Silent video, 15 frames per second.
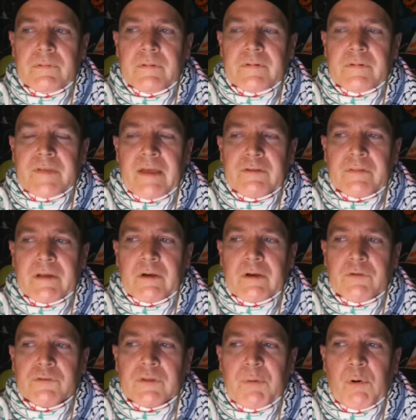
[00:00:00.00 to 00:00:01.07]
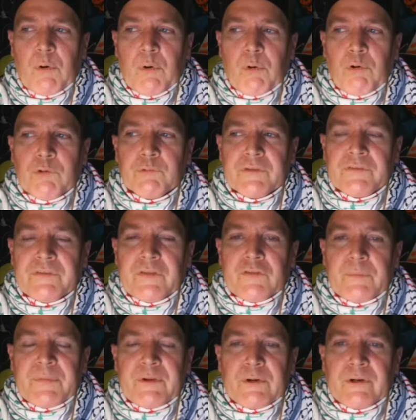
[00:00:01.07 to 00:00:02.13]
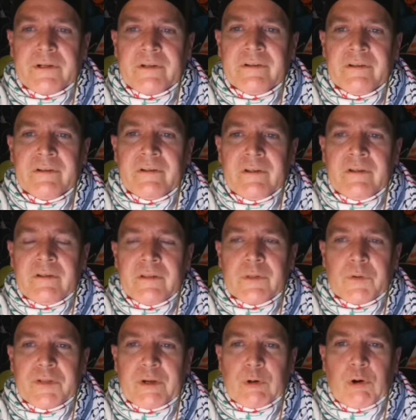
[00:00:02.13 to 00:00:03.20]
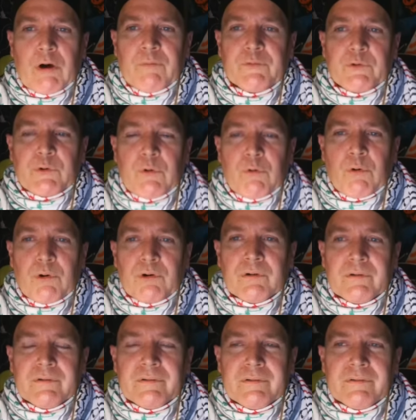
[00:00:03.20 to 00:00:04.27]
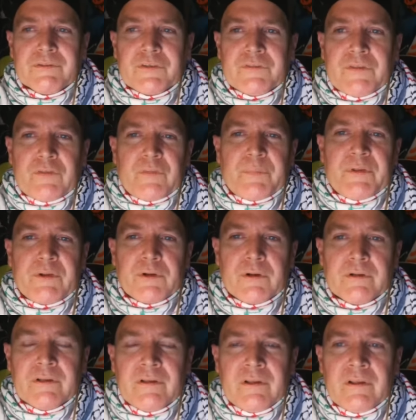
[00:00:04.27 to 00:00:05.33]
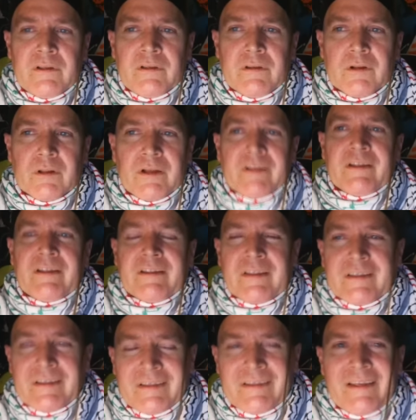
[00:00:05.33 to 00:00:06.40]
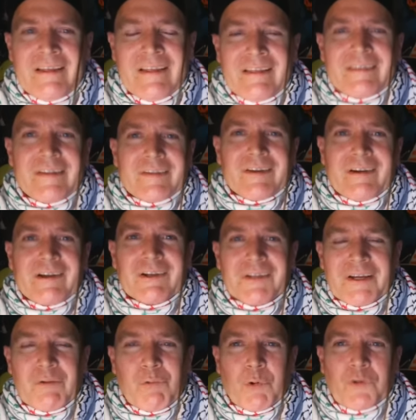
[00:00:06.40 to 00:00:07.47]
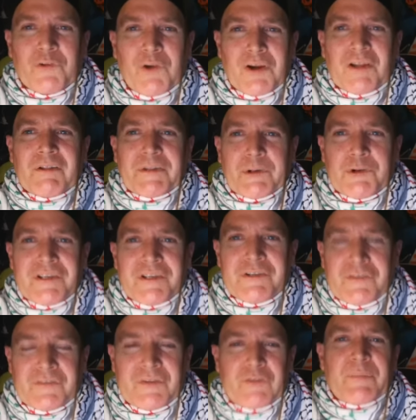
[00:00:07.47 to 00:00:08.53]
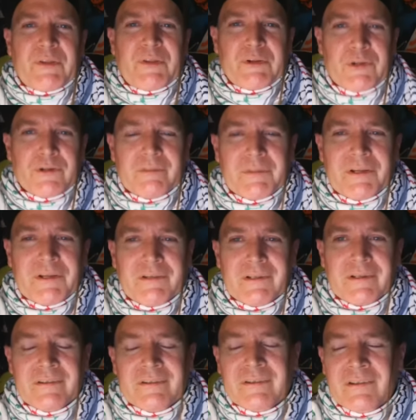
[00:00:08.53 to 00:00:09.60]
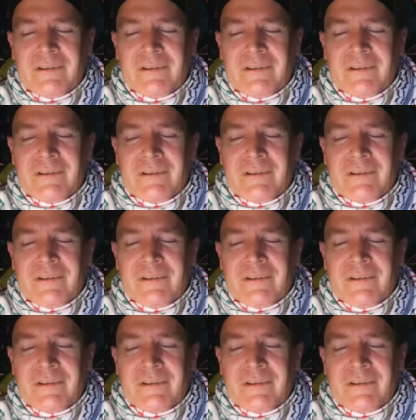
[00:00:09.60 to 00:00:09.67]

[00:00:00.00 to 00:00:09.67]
the tens of thousands of Poles were just disappearing. Their entire officer corps just disappeared. You know, the entire, like, Warsaw clergy just disappeared. I mean, like,